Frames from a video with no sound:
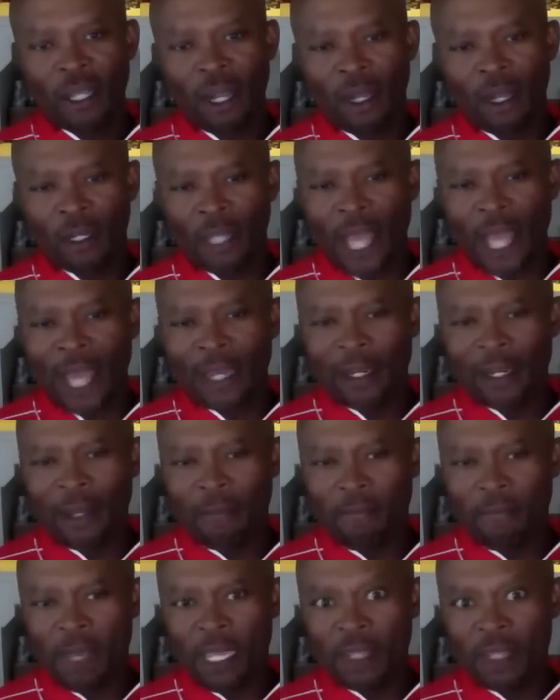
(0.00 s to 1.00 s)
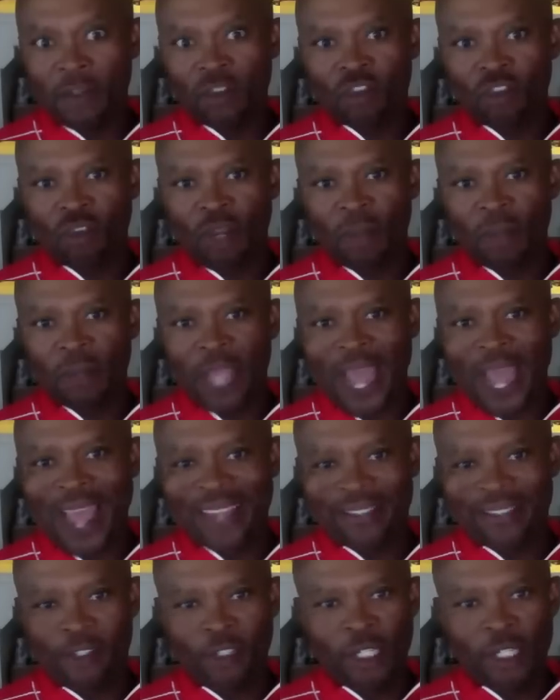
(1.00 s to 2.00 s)
A lot of the mainstream
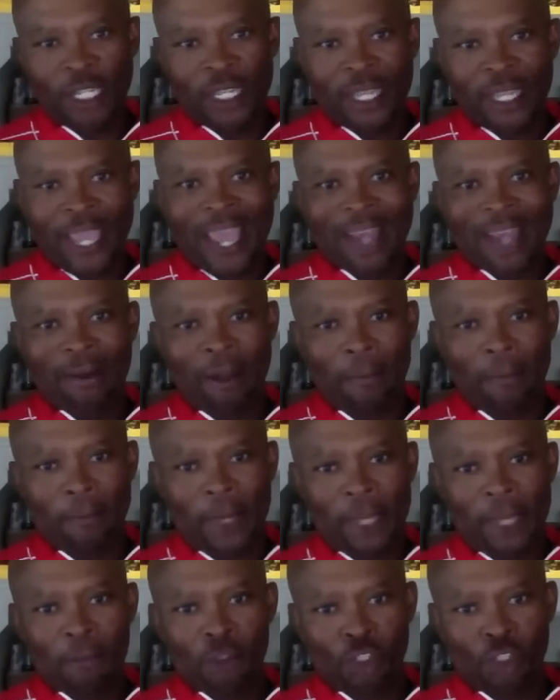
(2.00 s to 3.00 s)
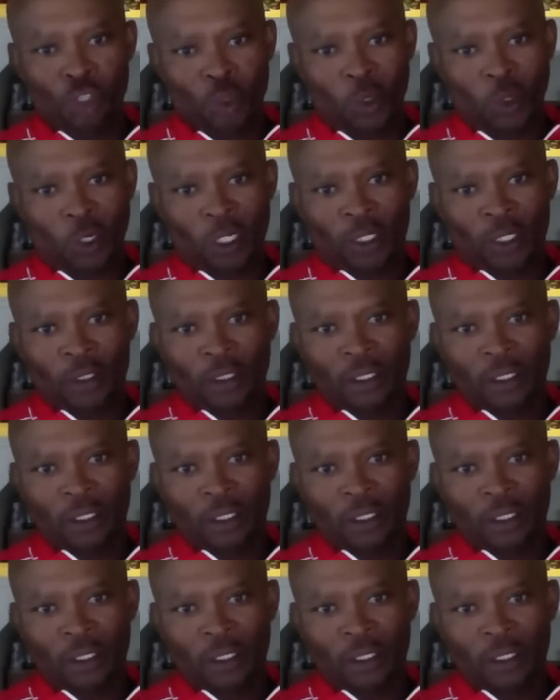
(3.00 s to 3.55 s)
guys, you can get a bit short